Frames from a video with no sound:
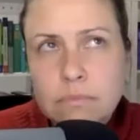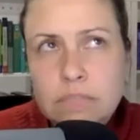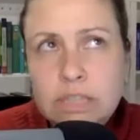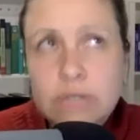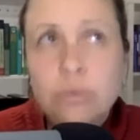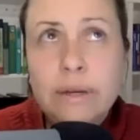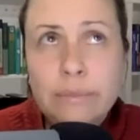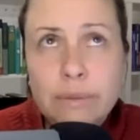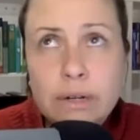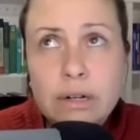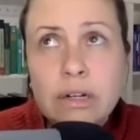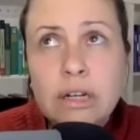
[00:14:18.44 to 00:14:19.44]
Because
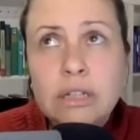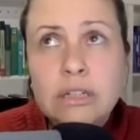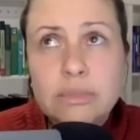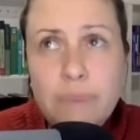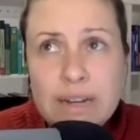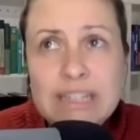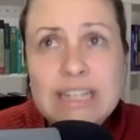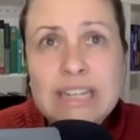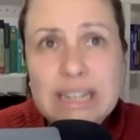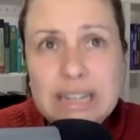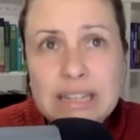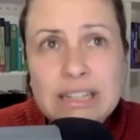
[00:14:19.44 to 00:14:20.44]
remember, spicy
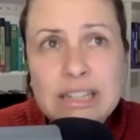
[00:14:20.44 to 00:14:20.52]
kids,